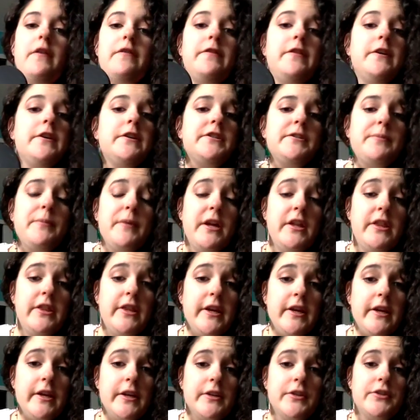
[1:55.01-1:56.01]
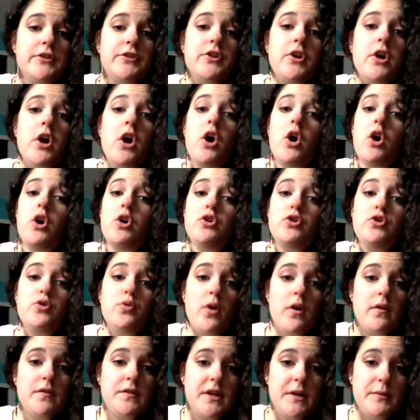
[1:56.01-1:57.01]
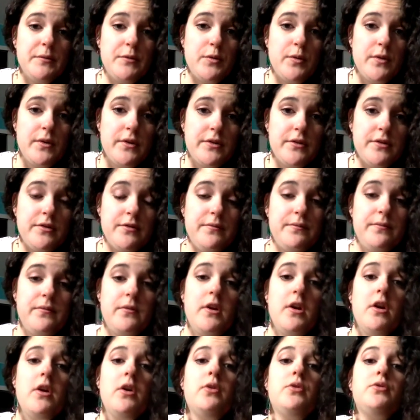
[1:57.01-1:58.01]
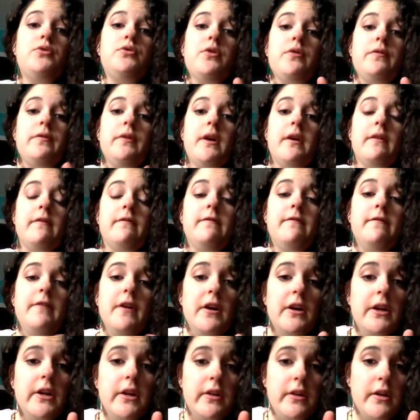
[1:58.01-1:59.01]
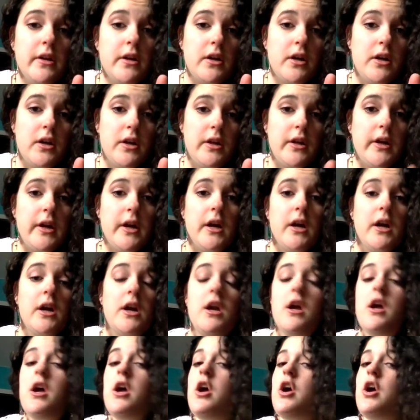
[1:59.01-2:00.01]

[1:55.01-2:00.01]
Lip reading: This made things 12 times worse. So if you have very thick curly hair,